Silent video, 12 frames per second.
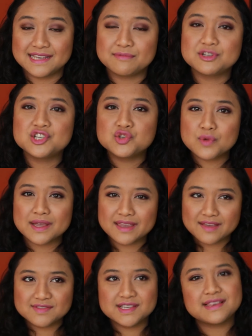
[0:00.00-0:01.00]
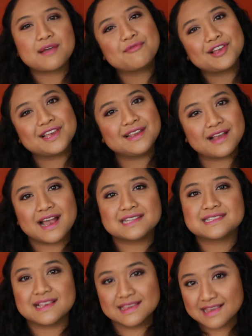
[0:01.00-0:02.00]
which is what gives it that really
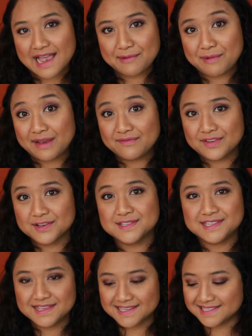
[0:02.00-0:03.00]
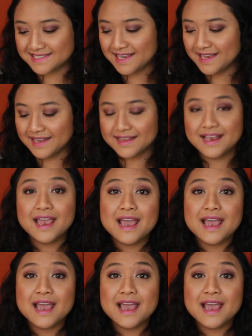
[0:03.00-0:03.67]
nice lightweight feel to the skin.